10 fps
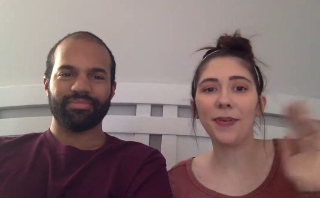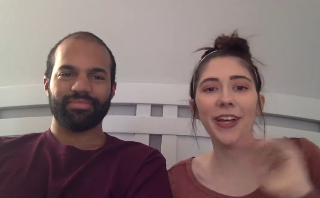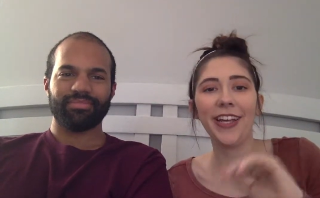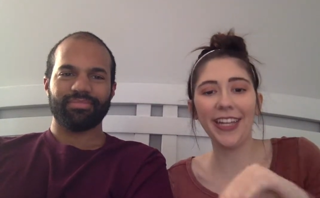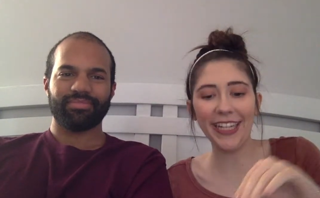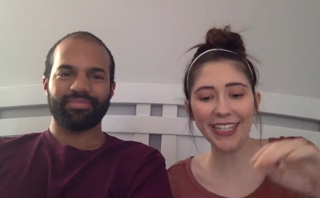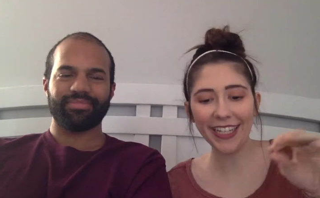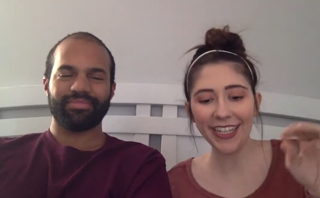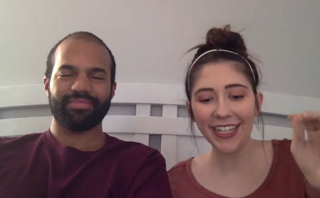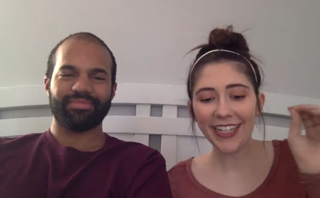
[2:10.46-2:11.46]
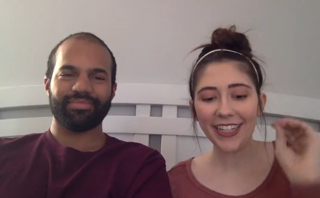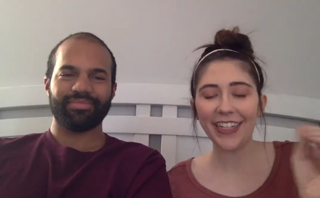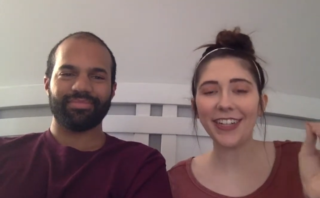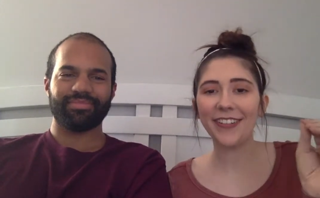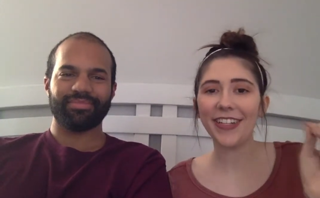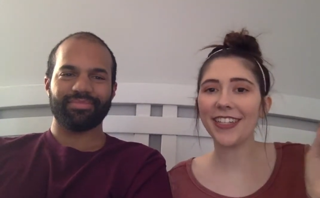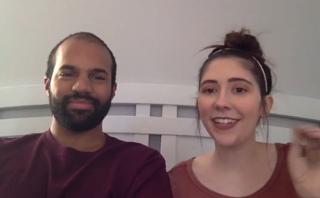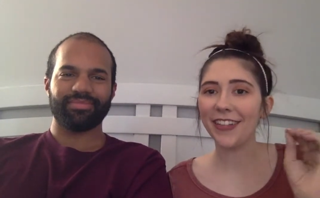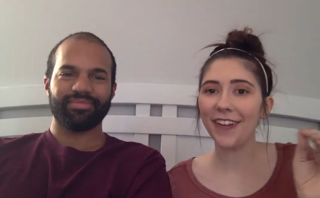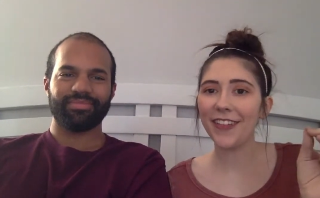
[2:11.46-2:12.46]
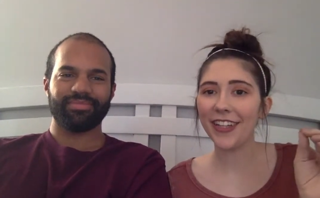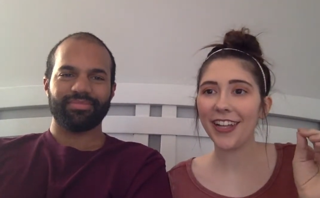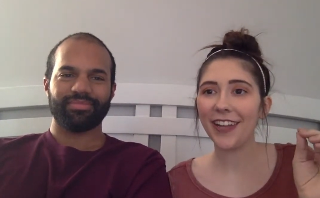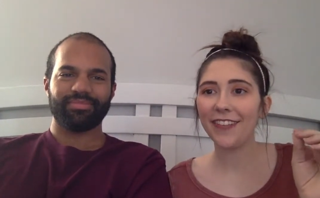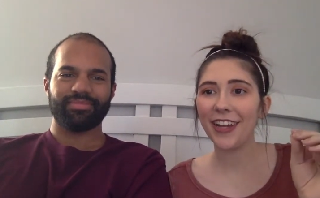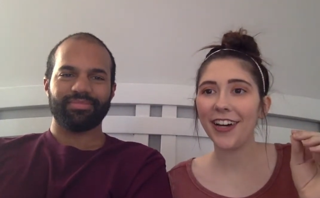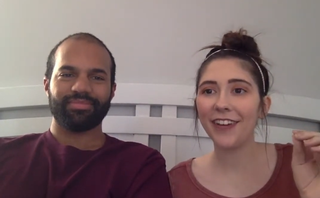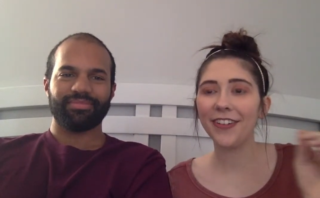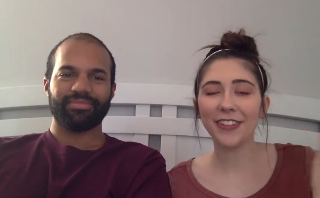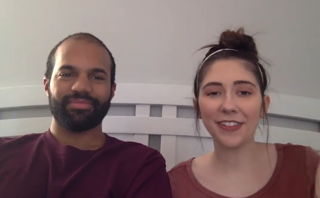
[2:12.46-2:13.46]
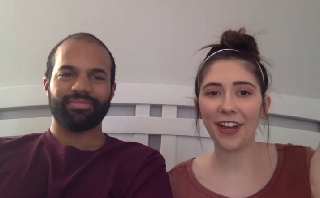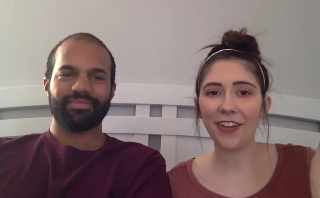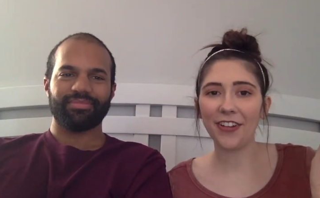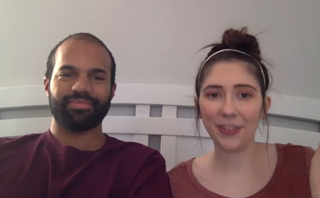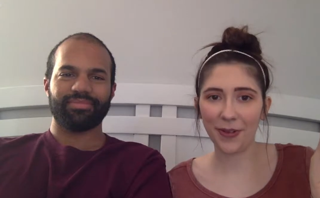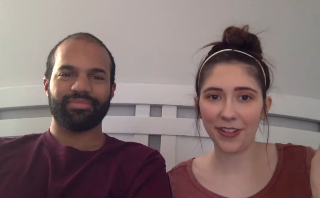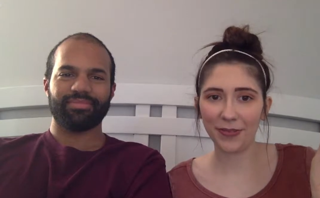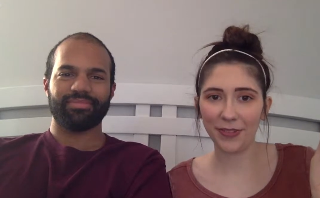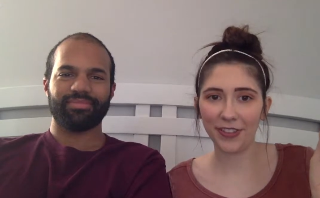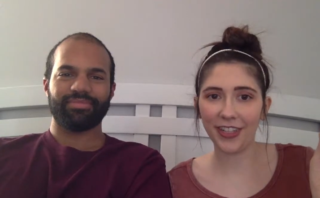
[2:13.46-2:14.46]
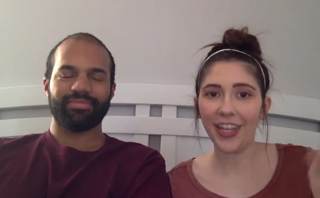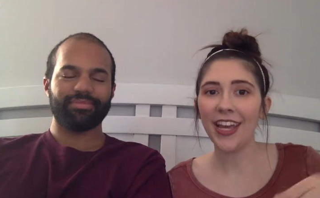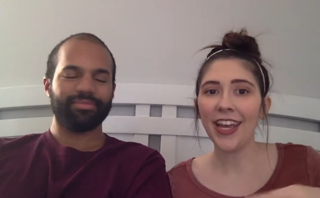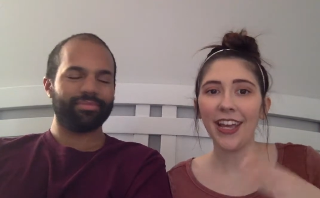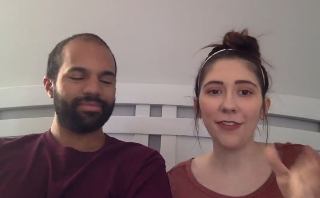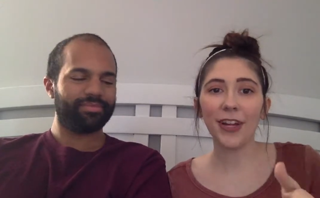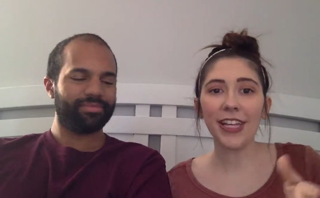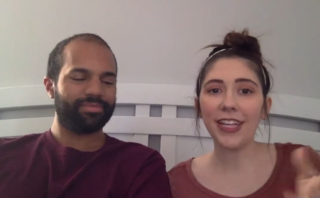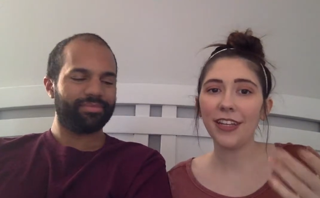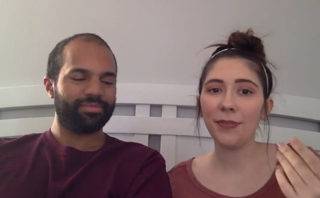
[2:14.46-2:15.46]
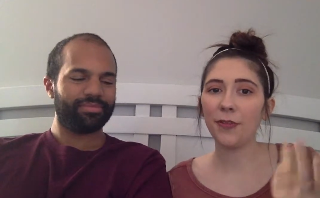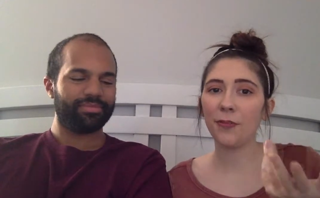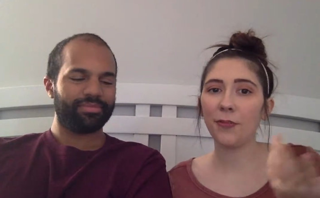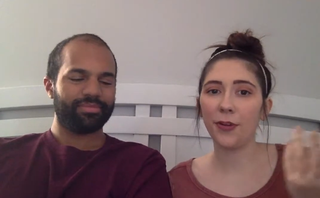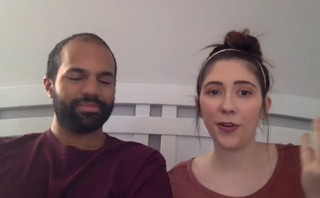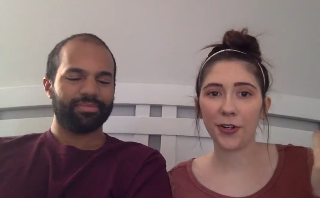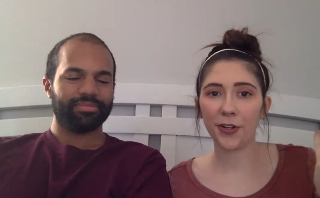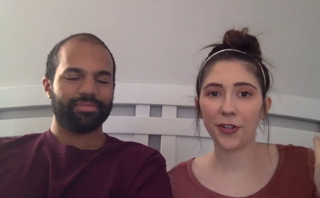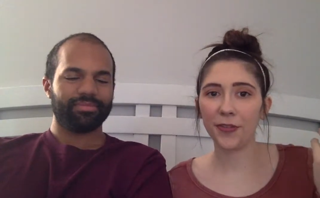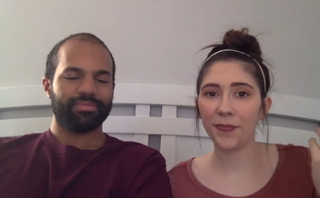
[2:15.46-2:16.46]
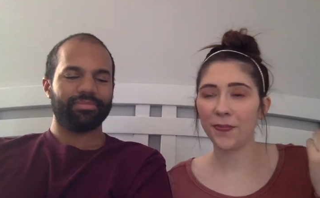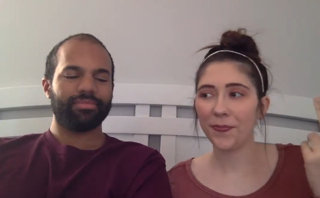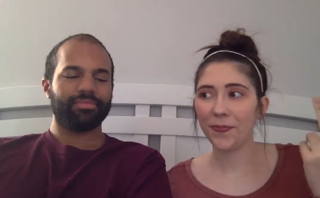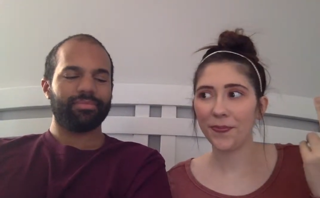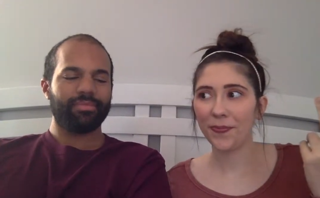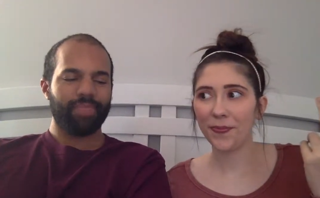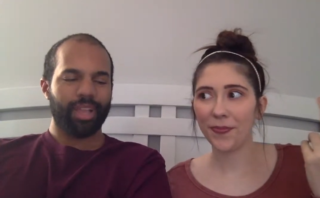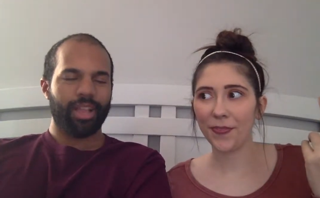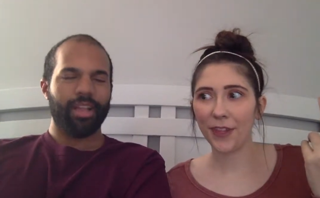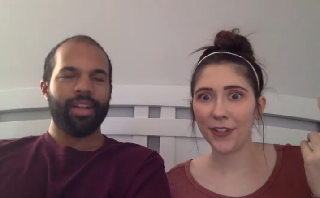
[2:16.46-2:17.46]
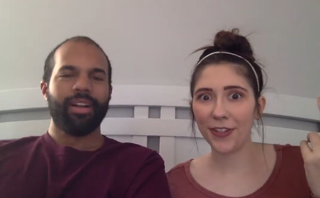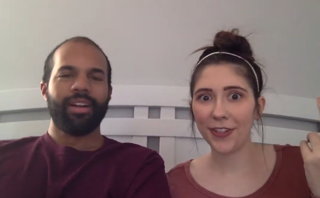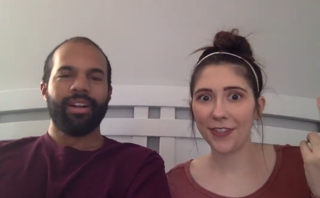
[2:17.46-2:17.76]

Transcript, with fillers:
Speaker 1: but anyways, I love that name now. So now it's a possibility, and Reagan could be for boy or girl. Thoughts on it?